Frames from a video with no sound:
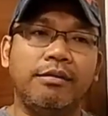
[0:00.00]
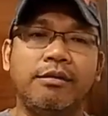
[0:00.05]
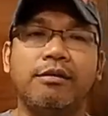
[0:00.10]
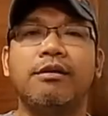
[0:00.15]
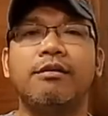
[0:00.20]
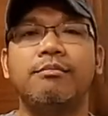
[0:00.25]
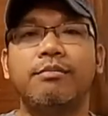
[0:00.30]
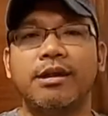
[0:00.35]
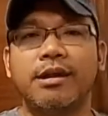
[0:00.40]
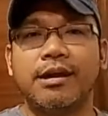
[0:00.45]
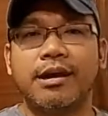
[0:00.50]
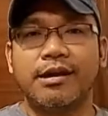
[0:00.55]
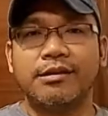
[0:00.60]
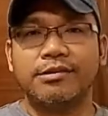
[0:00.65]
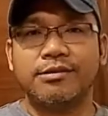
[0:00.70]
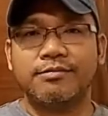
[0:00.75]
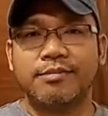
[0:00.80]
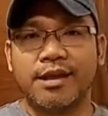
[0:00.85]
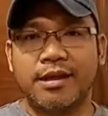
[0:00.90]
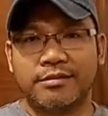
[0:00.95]
there are many
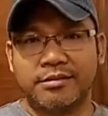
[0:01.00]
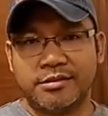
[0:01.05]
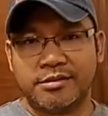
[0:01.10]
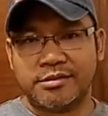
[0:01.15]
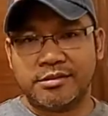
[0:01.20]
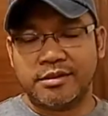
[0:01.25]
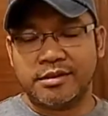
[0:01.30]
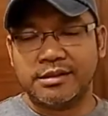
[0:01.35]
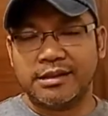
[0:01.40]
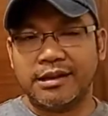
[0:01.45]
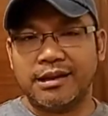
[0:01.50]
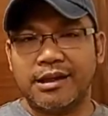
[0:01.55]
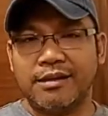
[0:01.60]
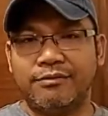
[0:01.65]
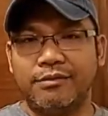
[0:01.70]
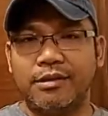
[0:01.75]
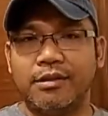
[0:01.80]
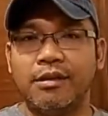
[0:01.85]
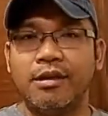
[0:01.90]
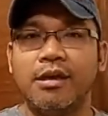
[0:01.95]
kinds of dancers there at the
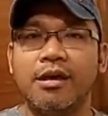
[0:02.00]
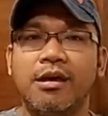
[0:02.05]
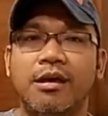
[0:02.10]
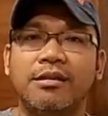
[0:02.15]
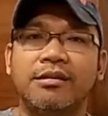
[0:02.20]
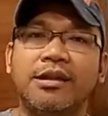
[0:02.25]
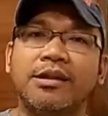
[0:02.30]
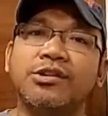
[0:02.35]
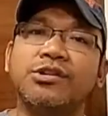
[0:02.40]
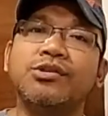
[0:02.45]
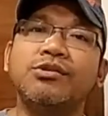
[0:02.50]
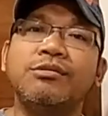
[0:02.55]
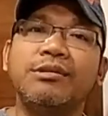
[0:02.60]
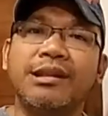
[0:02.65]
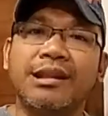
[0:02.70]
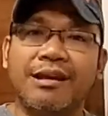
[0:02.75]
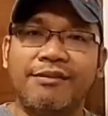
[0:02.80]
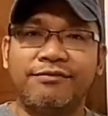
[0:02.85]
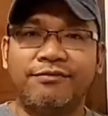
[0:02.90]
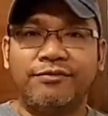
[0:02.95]
level. The 2
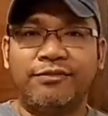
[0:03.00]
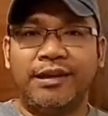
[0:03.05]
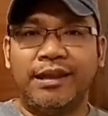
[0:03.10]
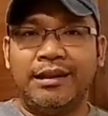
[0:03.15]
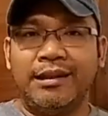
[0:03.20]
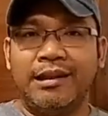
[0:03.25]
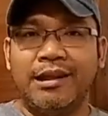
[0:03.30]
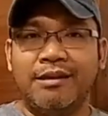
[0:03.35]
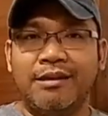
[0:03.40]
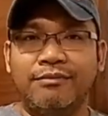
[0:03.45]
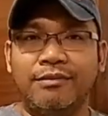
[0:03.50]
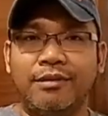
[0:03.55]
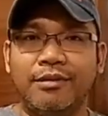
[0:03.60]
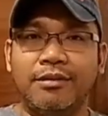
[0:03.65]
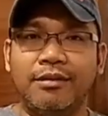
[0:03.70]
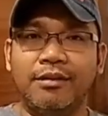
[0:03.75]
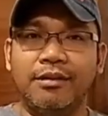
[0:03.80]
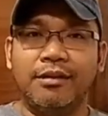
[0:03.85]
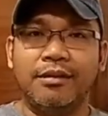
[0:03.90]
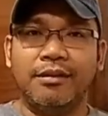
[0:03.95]
left feet level.
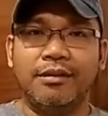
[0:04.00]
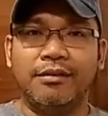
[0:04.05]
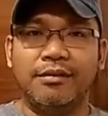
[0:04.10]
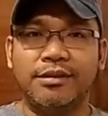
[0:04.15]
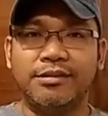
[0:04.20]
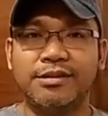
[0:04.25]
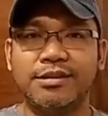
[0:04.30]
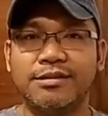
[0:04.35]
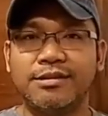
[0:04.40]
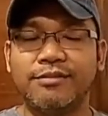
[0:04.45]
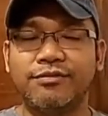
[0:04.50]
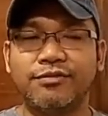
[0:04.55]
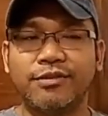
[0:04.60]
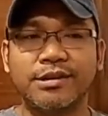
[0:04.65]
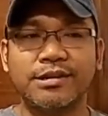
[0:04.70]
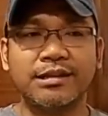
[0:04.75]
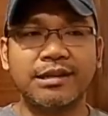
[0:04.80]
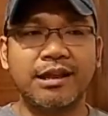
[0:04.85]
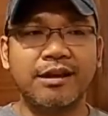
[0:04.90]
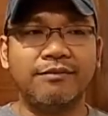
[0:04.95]
This is the
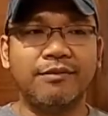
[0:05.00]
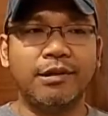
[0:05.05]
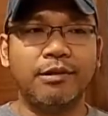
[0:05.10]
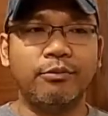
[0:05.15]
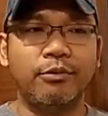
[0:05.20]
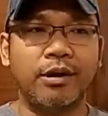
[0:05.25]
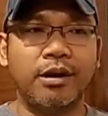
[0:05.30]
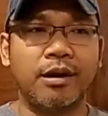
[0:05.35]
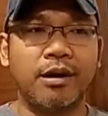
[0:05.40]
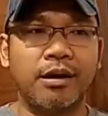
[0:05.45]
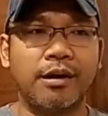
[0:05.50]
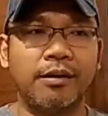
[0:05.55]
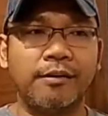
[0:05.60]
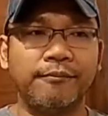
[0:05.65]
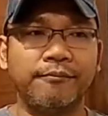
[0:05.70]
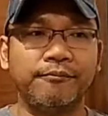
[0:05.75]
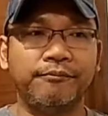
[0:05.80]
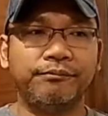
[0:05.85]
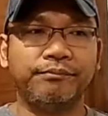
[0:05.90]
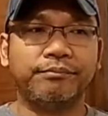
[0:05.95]
first level where
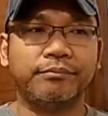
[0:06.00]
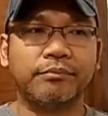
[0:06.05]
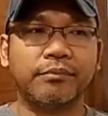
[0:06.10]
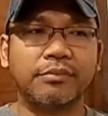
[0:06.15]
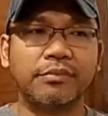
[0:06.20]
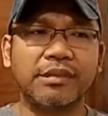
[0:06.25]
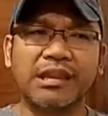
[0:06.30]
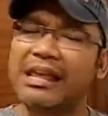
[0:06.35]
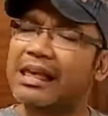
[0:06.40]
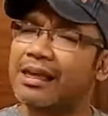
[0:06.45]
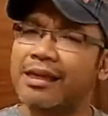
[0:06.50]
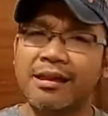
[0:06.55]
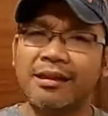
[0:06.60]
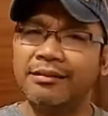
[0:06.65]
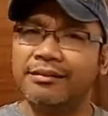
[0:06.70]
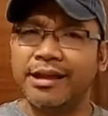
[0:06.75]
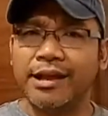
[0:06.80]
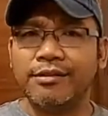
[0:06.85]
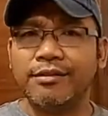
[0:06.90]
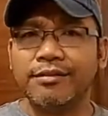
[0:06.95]

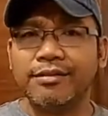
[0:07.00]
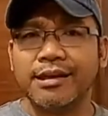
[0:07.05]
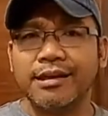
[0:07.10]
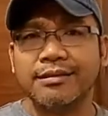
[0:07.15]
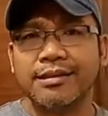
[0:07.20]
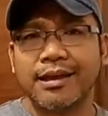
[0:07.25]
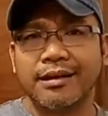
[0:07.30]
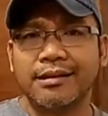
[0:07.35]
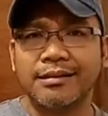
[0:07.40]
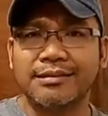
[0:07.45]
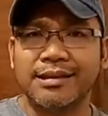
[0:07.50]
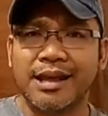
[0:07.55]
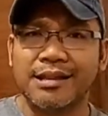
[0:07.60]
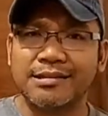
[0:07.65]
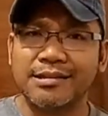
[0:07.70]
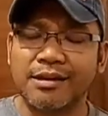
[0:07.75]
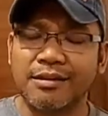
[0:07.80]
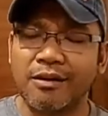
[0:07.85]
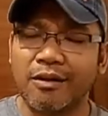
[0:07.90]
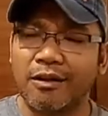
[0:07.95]
they don't think they could
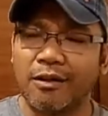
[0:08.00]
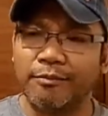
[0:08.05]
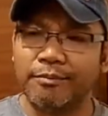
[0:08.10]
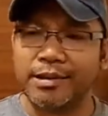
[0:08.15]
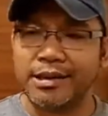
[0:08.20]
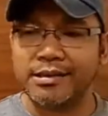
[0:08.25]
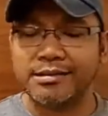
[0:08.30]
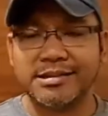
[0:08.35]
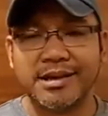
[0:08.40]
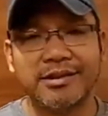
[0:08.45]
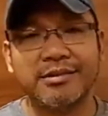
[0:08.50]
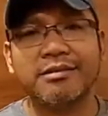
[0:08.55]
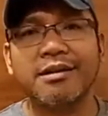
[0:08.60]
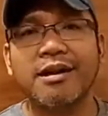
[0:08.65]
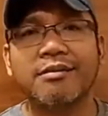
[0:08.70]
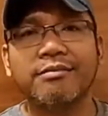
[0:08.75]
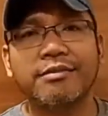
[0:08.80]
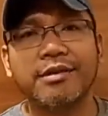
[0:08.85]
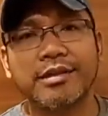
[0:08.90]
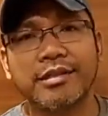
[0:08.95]
dance at all because they don't
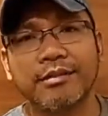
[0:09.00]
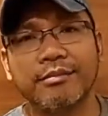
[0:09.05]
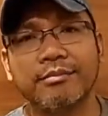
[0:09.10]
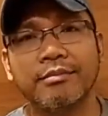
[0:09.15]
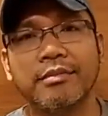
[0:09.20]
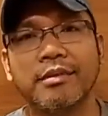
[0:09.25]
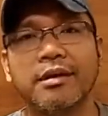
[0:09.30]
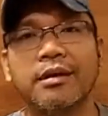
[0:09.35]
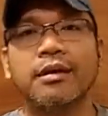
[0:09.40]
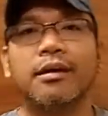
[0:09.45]
have rhythm.